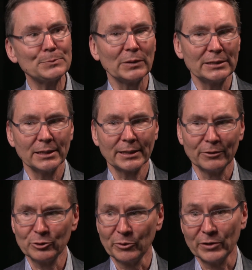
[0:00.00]
but the
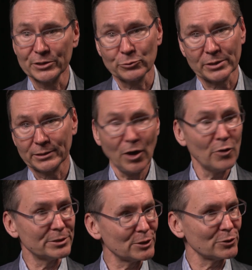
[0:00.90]
accounting professor was like, no,
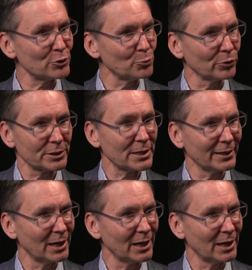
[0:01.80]
this is a super exciting